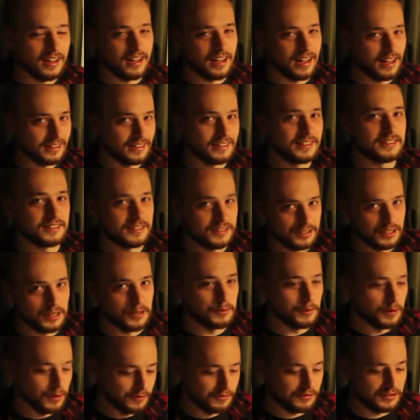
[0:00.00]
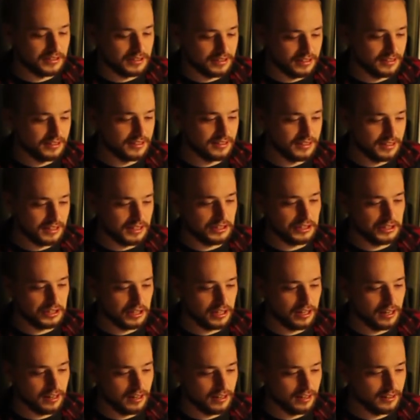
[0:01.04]
And it's so obviously
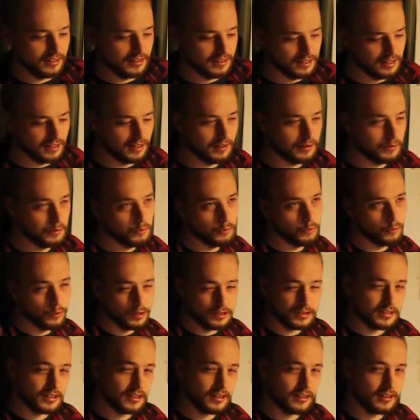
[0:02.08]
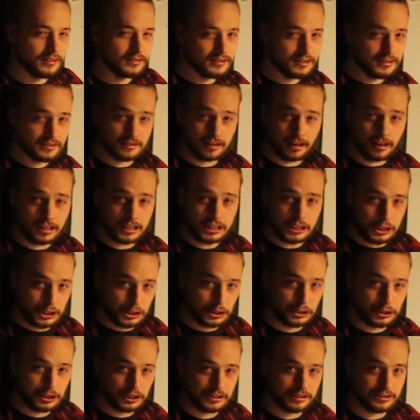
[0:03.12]
CGI that, was it a design
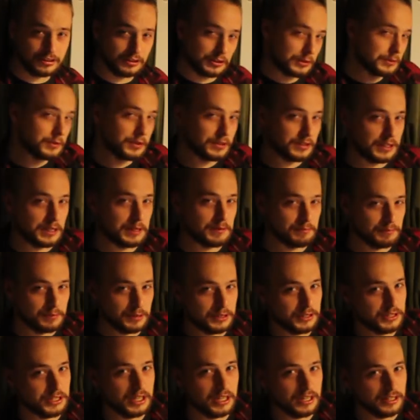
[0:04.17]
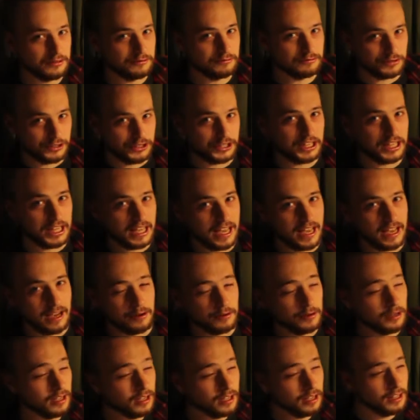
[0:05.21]
choice or was it budget running
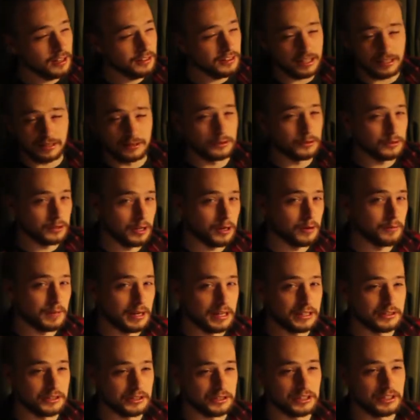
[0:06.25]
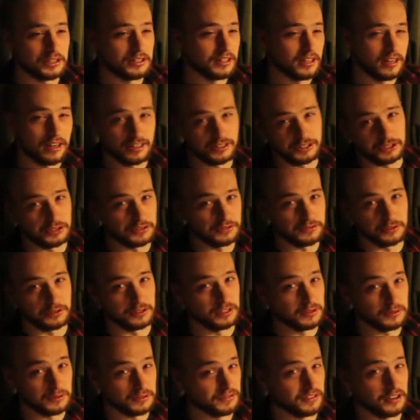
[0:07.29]
out? That's all I'll mention. I just
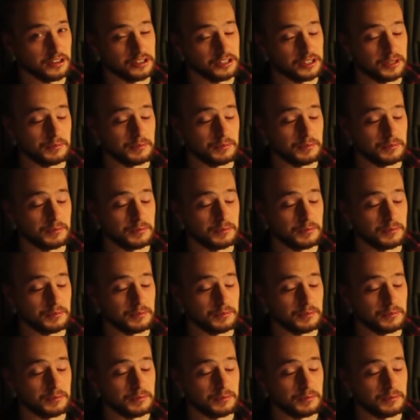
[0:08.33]
thought it was very